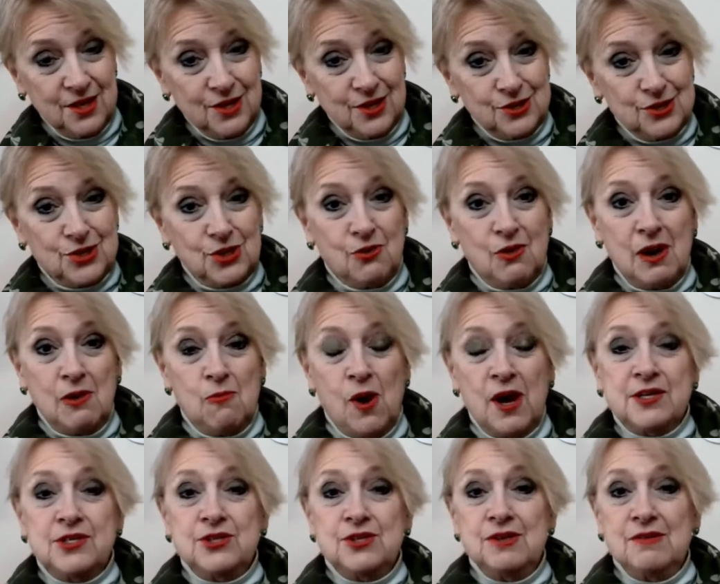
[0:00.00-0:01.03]
So I
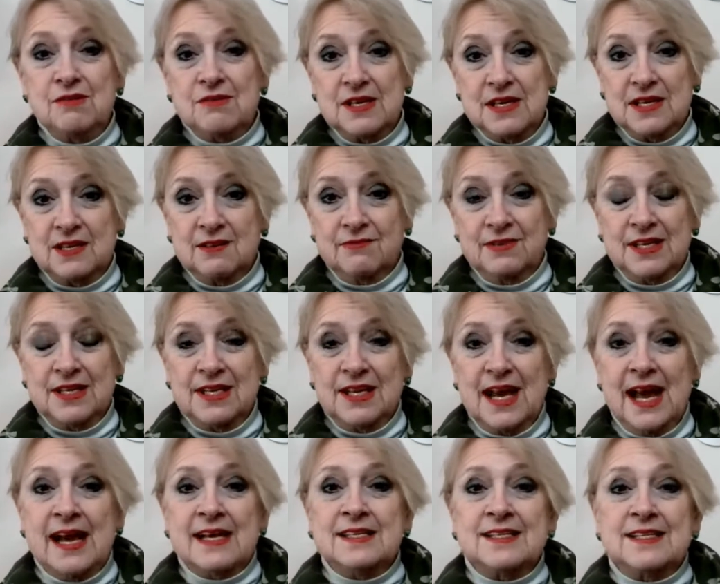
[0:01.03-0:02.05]
want you to think of it
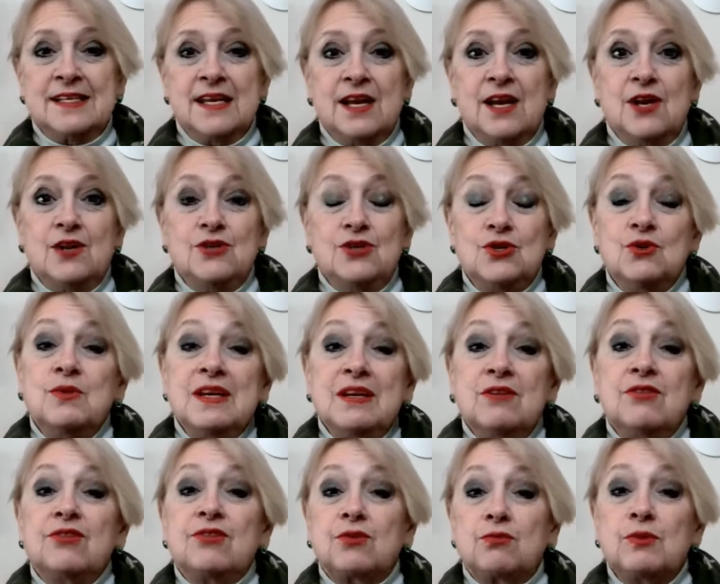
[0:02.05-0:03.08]
as doing
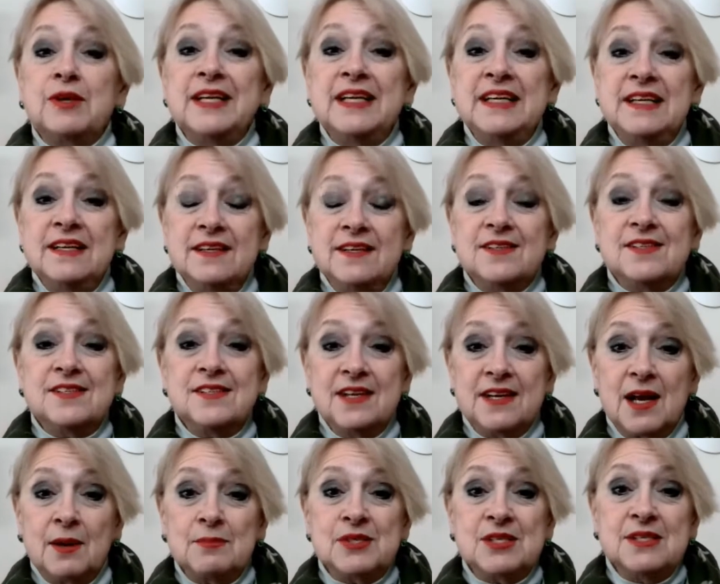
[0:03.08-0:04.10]
3
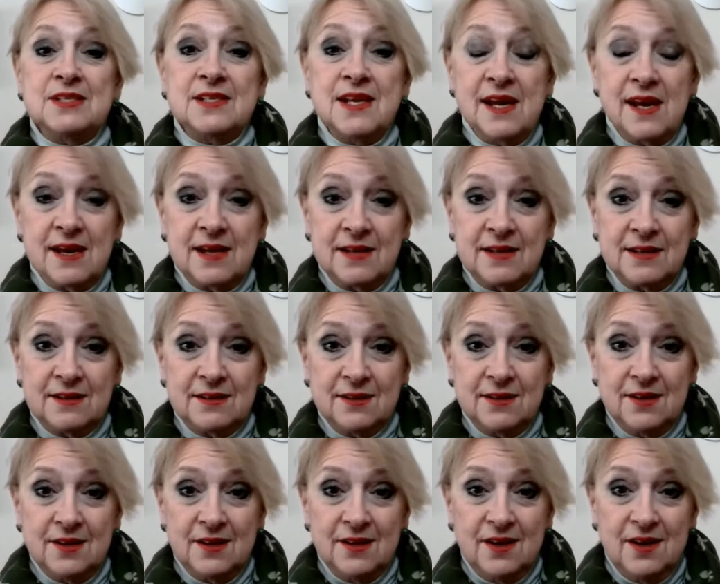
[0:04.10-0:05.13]
sit-ups a day
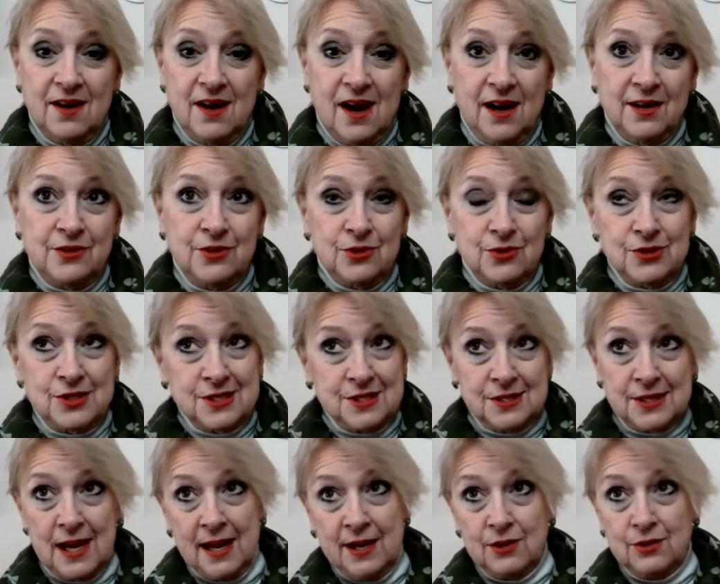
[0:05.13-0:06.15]
on your
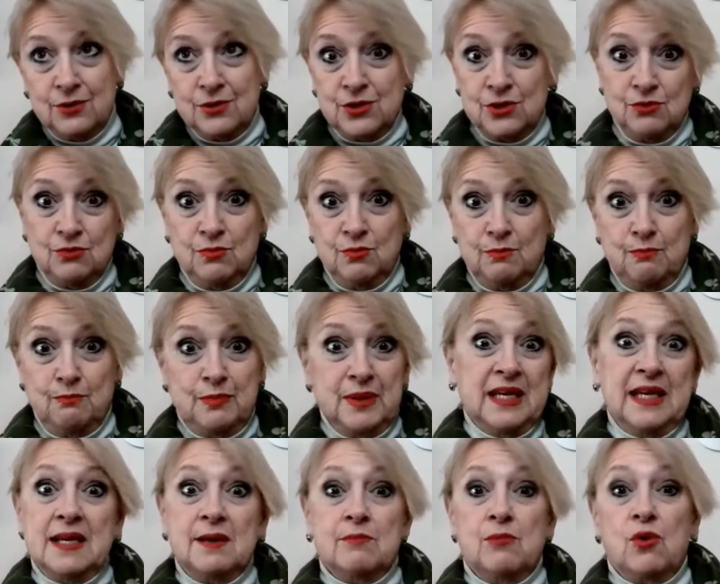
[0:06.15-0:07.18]
desire to
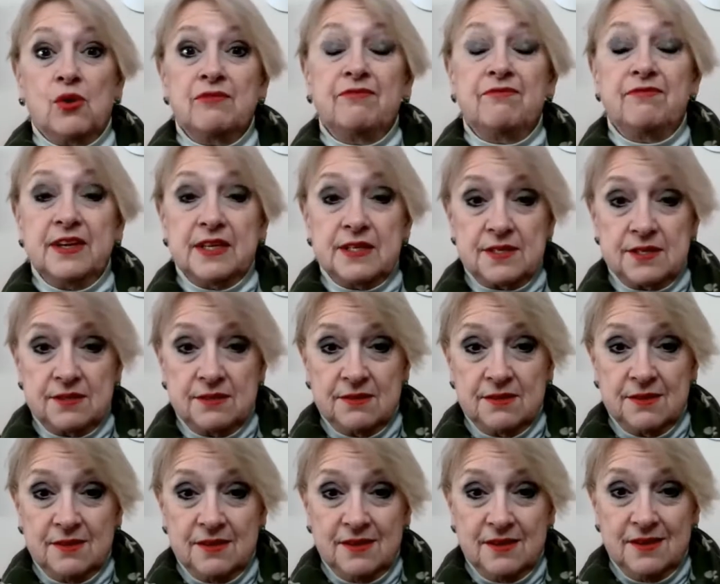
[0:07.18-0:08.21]
being more fit,
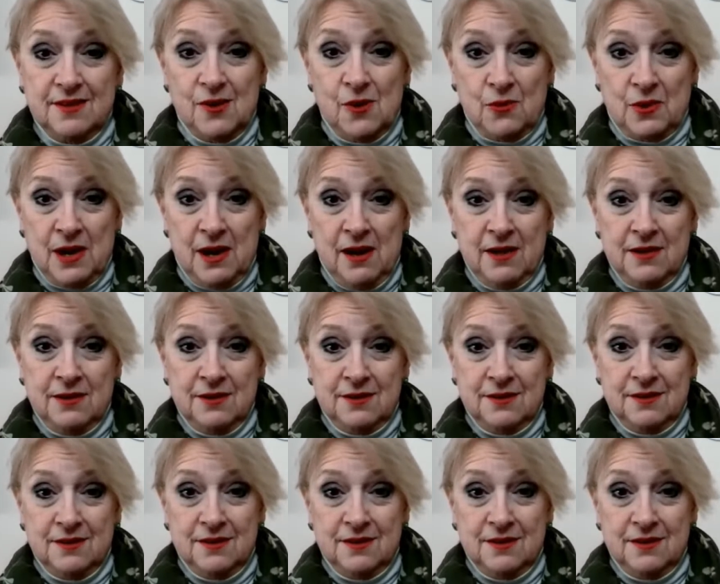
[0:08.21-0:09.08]
okay?